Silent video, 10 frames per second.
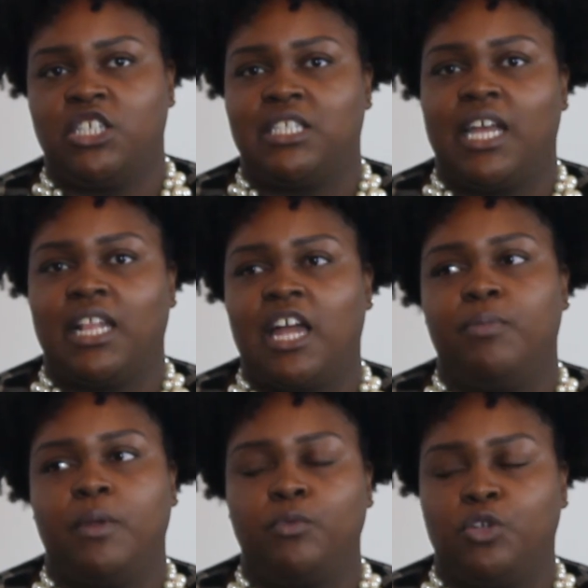just like a lot of
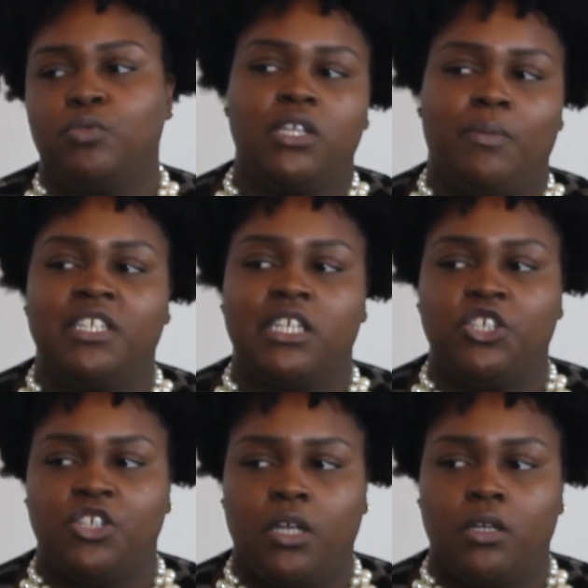people don't see me as an
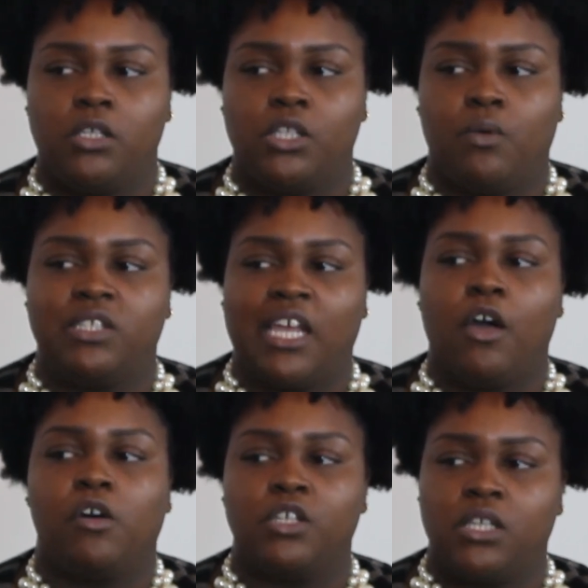engineer. So it's like,
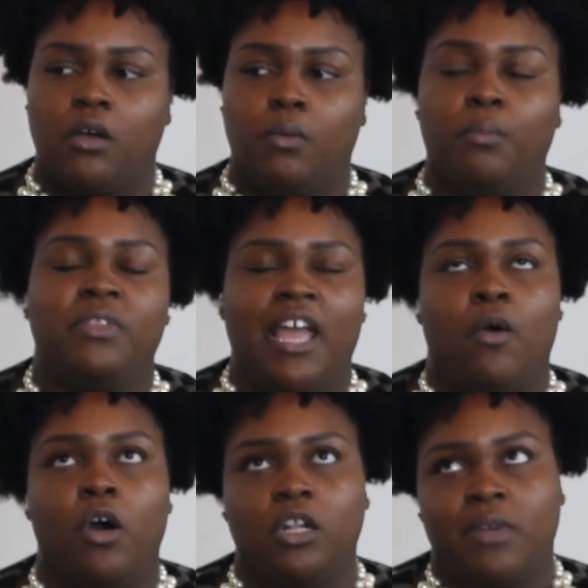also now
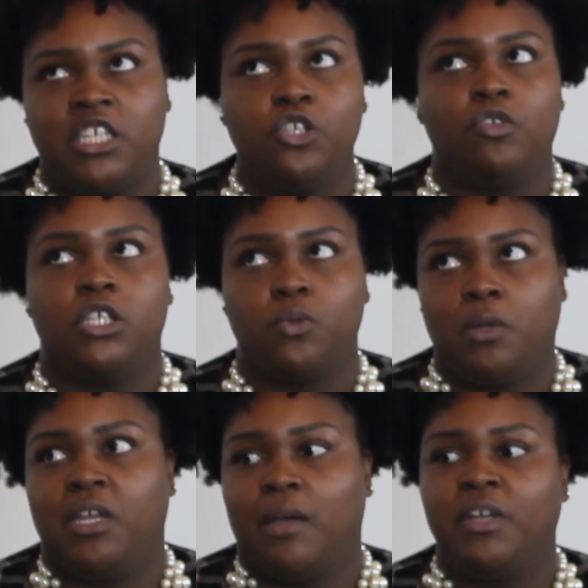all of my students want to
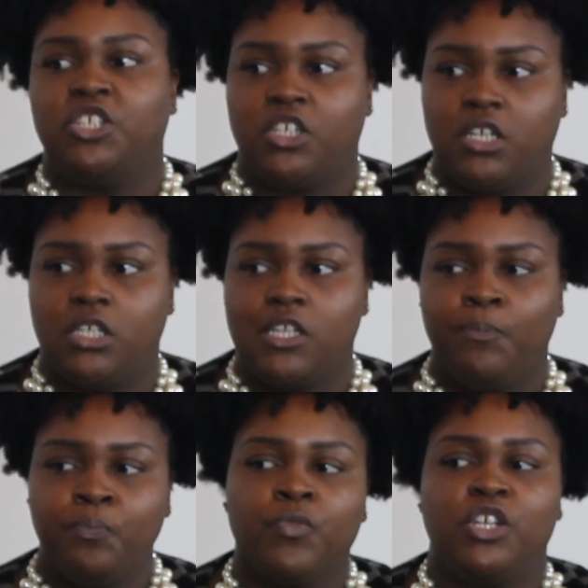become engineers,
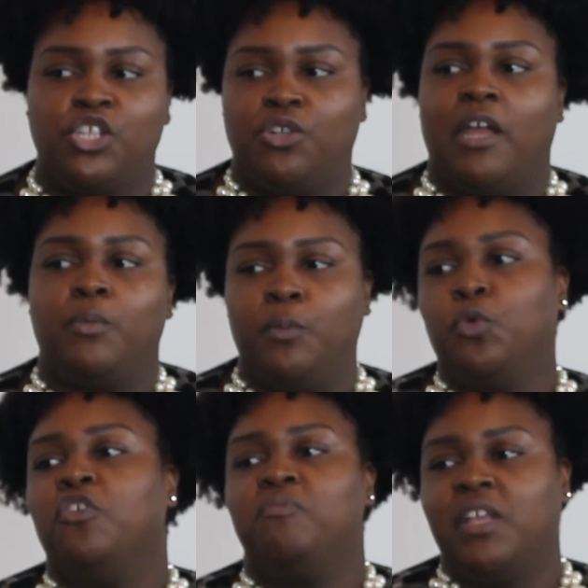so there'll be
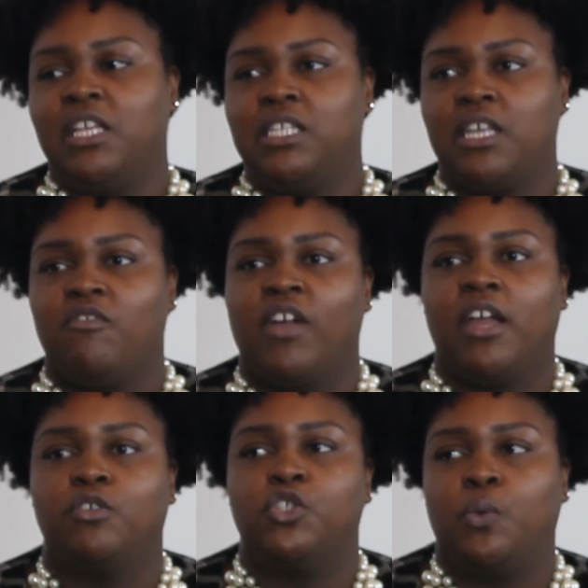more of me
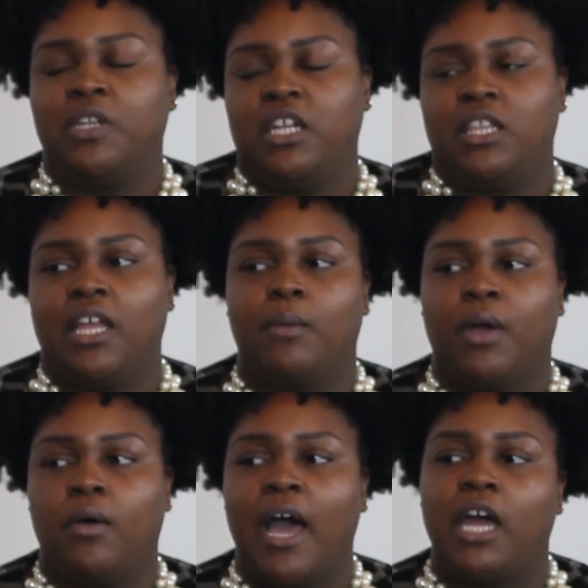around. So we need to think
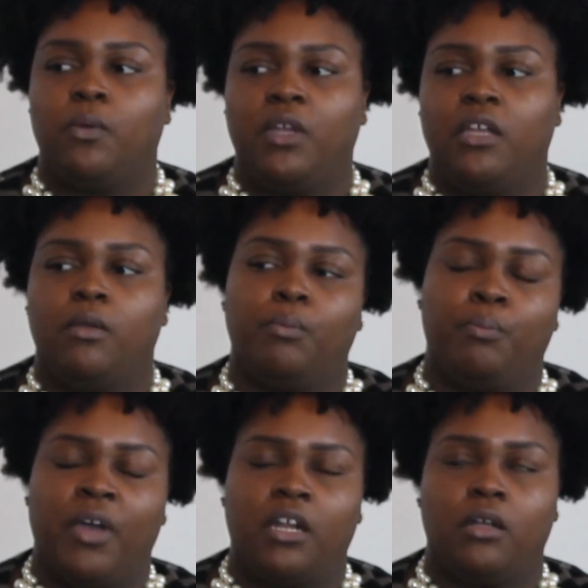about how do we
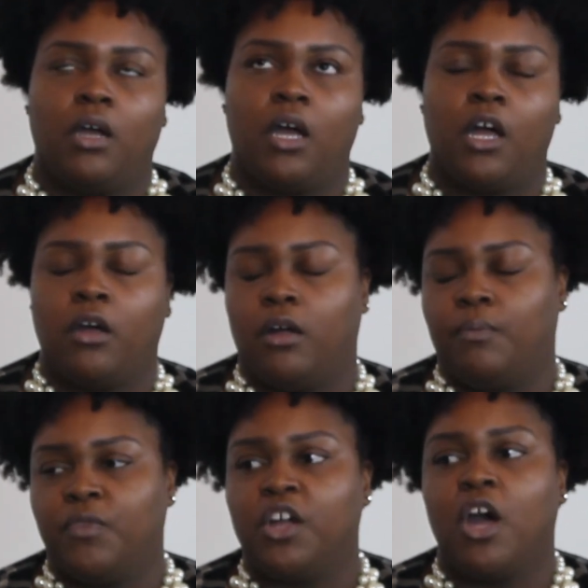better
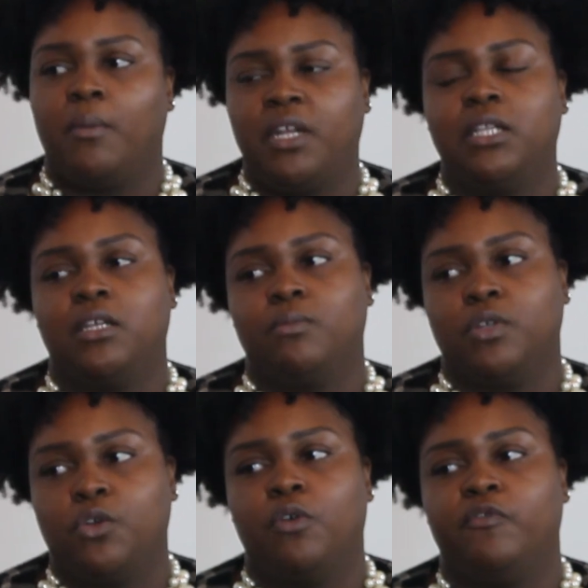accommodate them
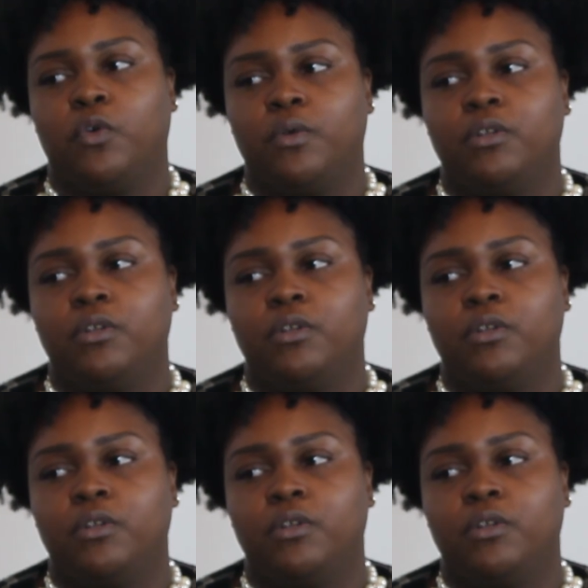going forward.